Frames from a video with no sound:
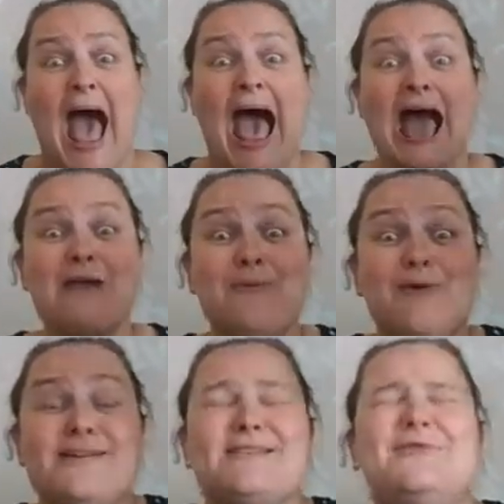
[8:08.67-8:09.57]
I
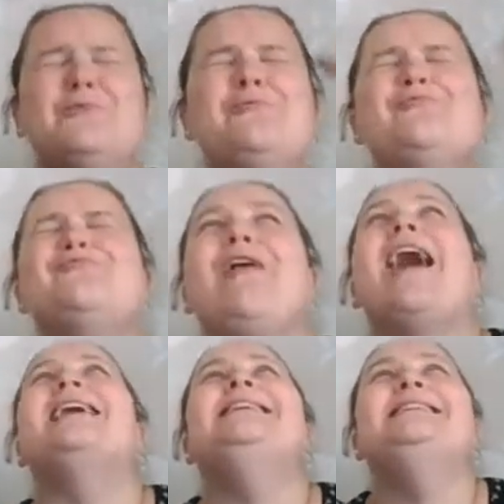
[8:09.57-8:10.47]
was
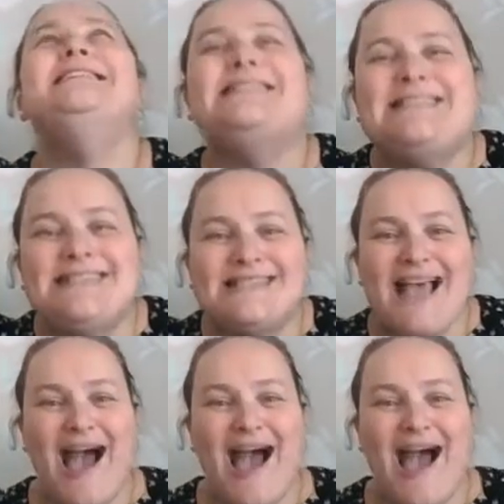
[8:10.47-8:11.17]
right.